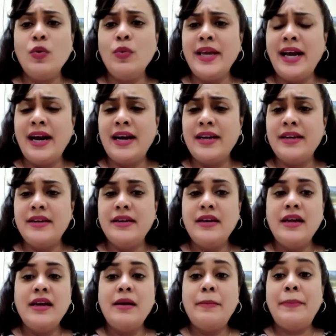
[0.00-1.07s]
We had
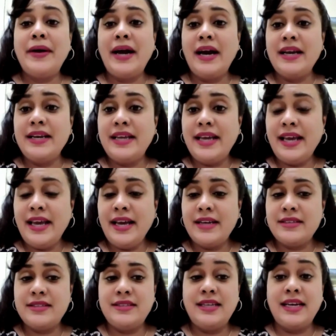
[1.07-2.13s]

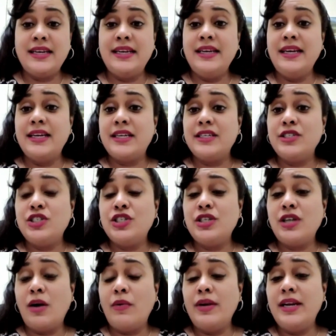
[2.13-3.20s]
pancakes that the little,
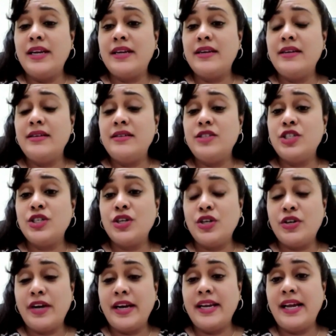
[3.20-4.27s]
our little
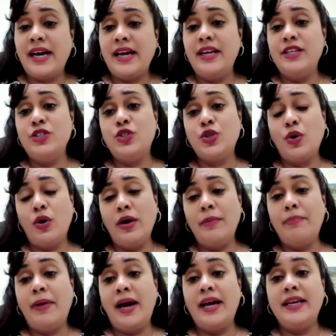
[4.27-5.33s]
children can
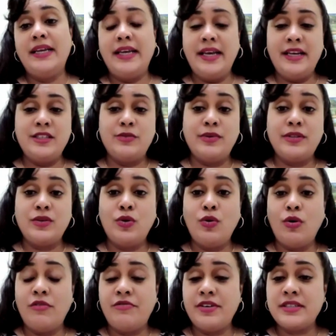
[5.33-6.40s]
enjoy, pancakes with
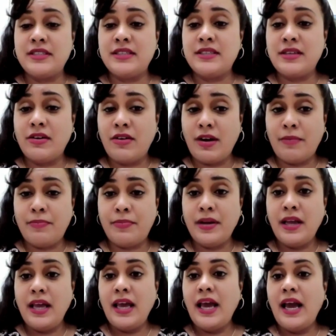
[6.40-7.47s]
guava syrup.
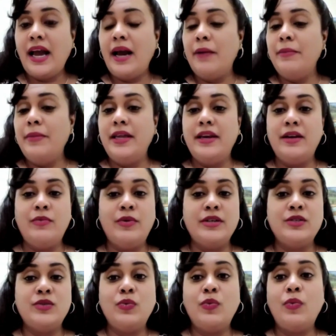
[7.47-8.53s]
I mean, it
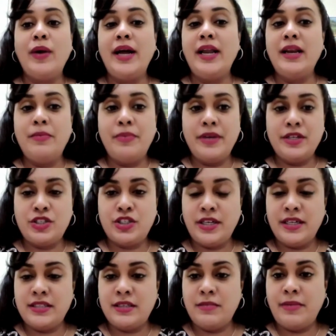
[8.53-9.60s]
was well
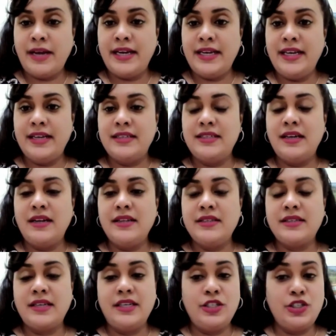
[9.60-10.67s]
appreciated by the adults